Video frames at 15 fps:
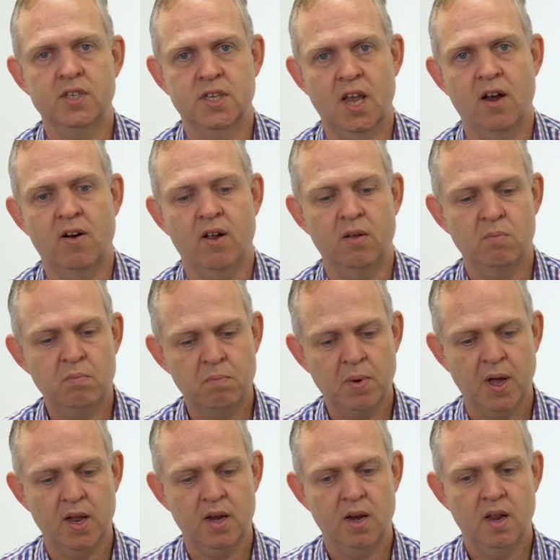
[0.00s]
scary.
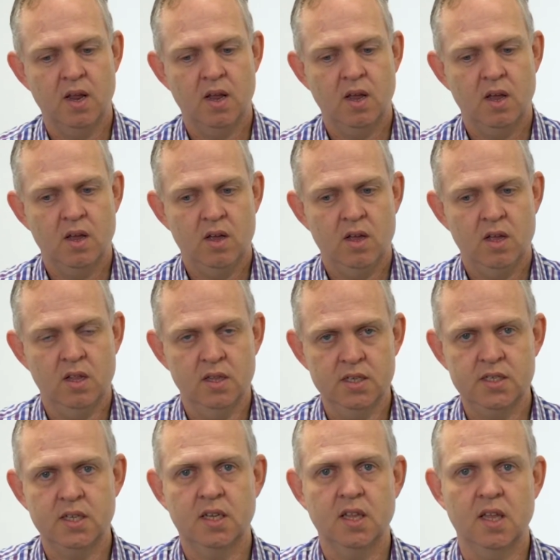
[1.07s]
But
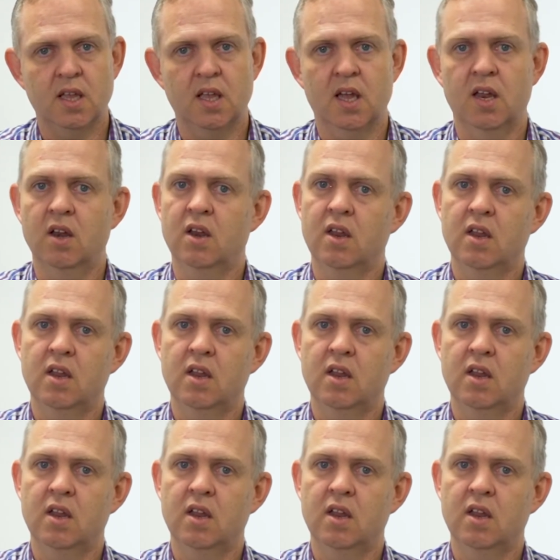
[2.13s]
holistically and